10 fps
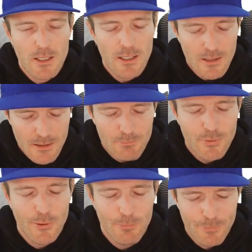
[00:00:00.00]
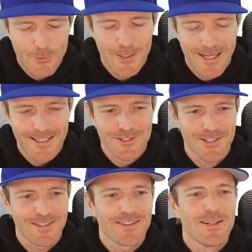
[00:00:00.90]
input
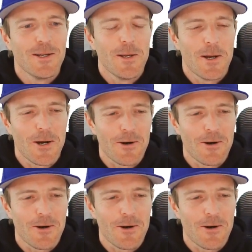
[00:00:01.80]
actions. All